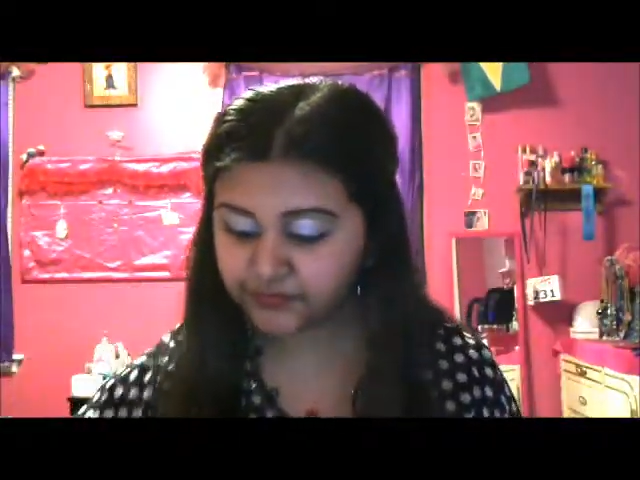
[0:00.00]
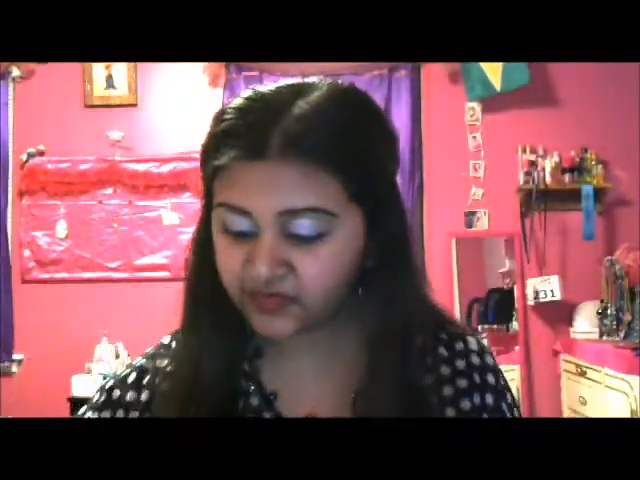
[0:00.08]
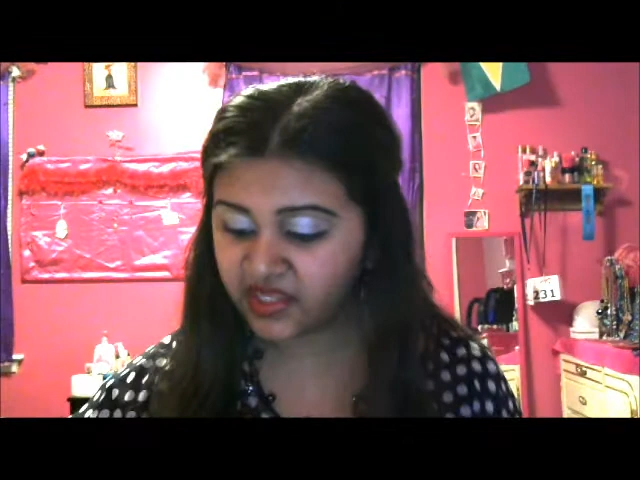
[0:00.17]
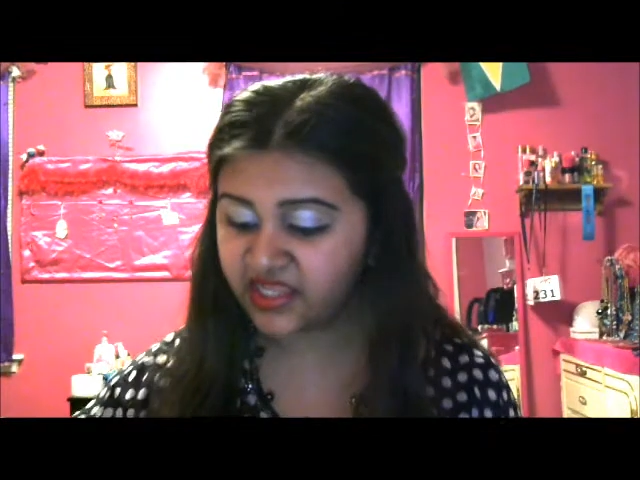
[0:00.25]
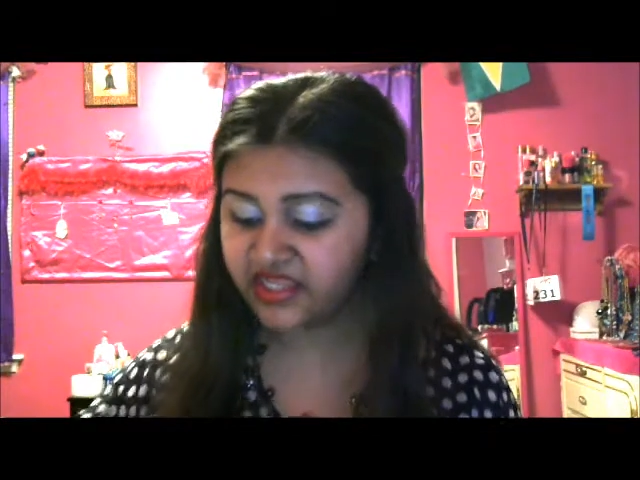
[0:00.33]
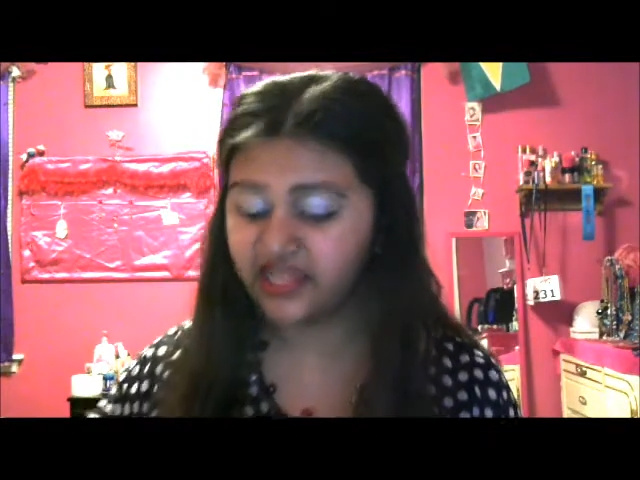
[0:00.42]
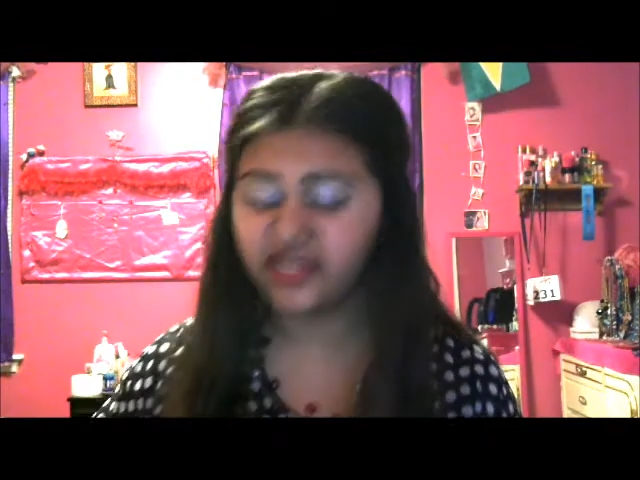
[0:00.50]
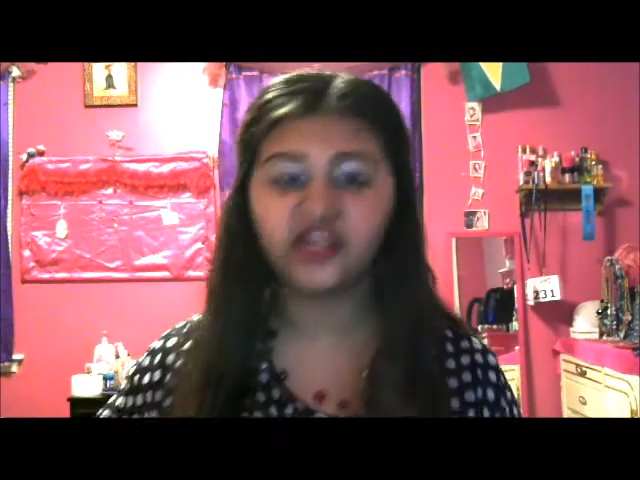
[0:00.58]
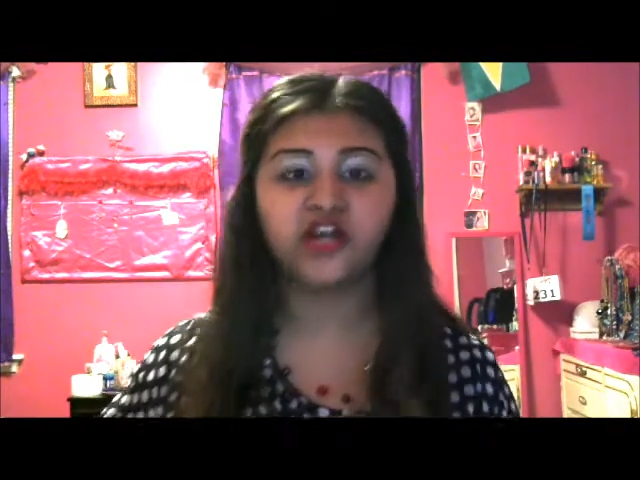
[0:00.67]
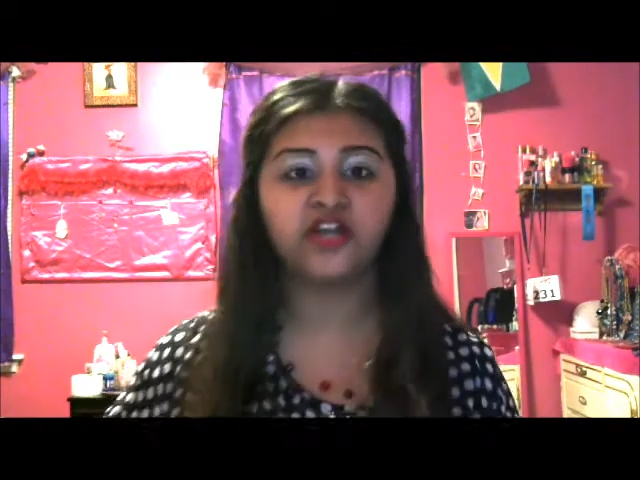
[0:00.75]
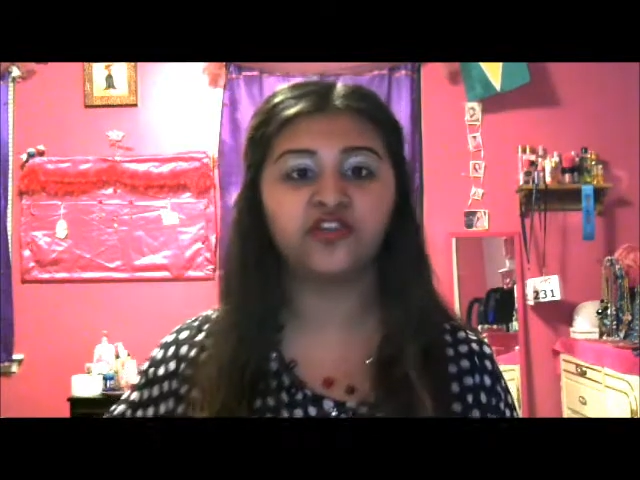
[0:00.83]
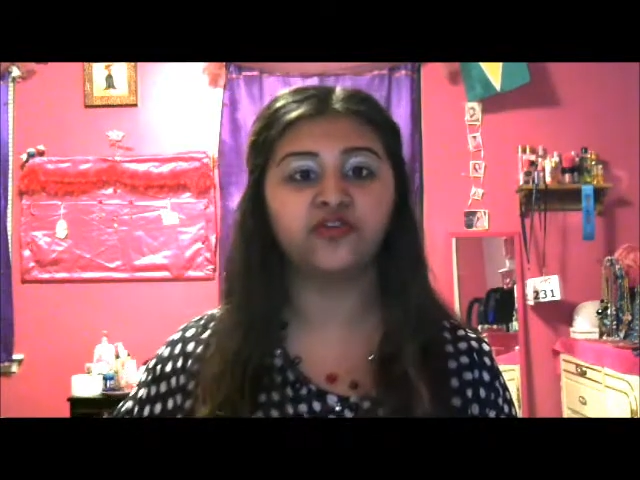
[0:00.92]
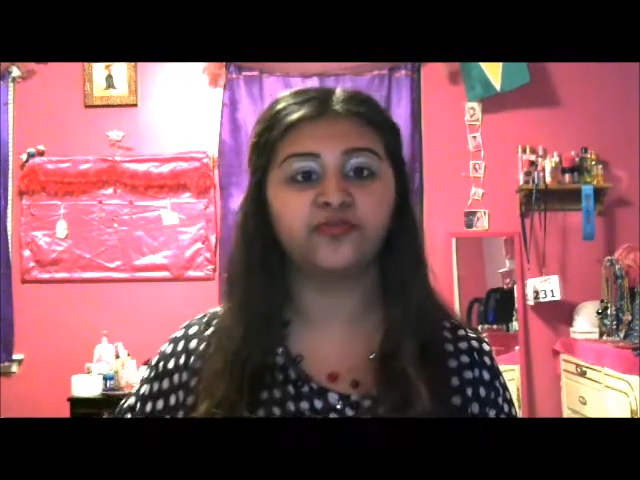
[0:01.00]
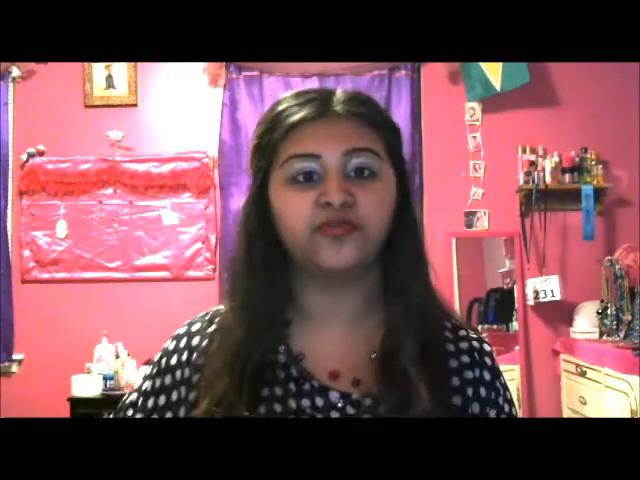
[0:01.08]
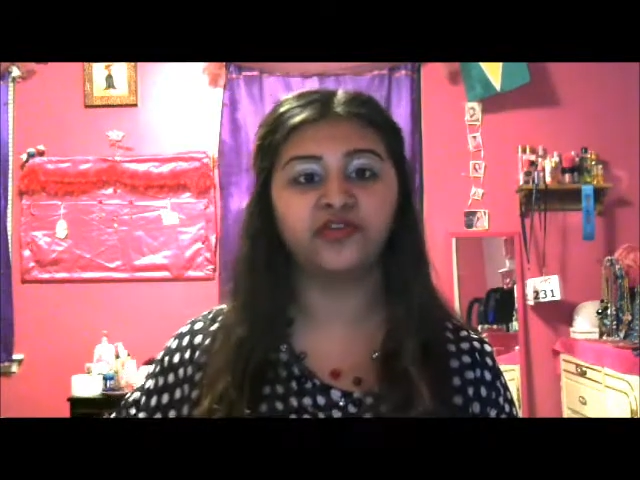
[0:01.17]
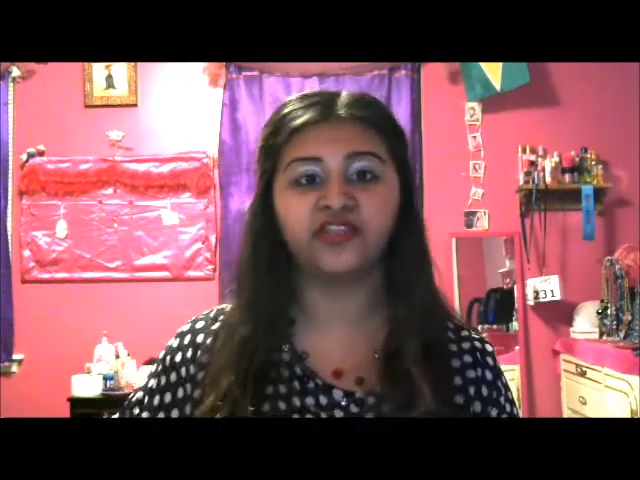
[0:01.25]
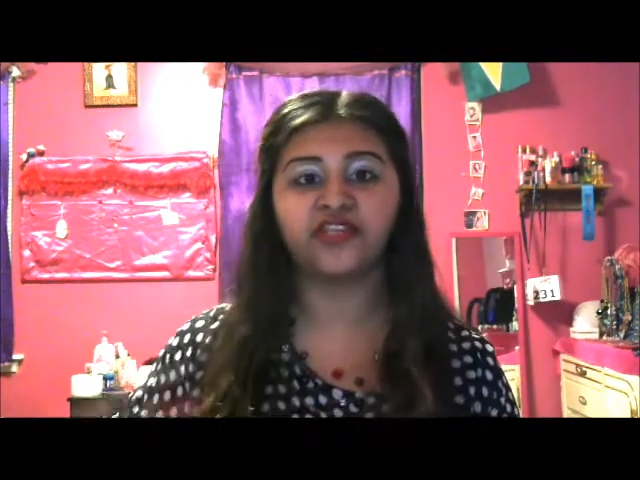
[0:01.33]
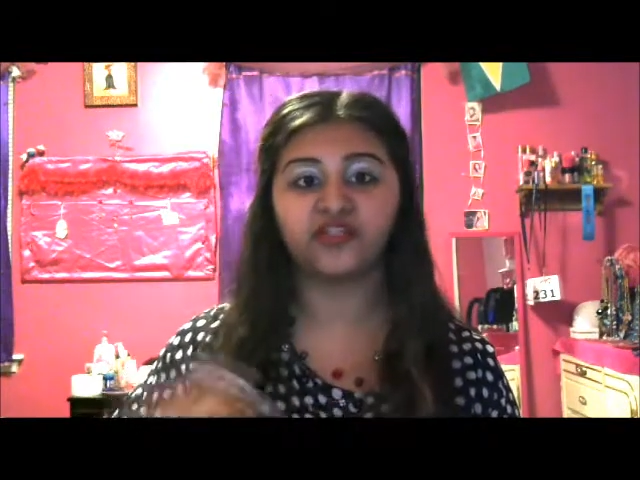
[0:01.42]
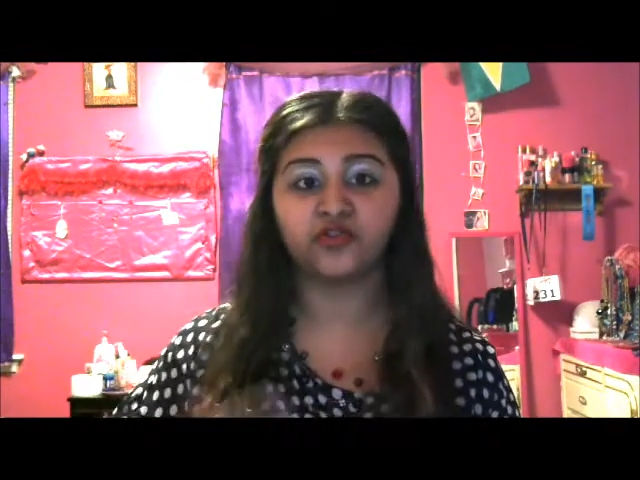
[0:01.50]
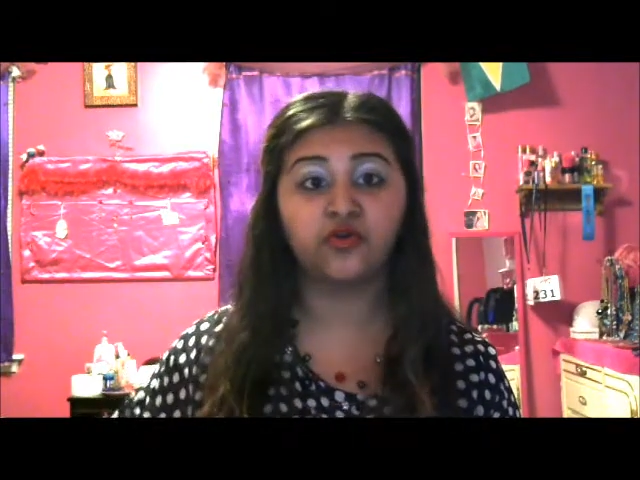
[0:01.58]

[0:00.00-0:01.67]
And that I got, you can put things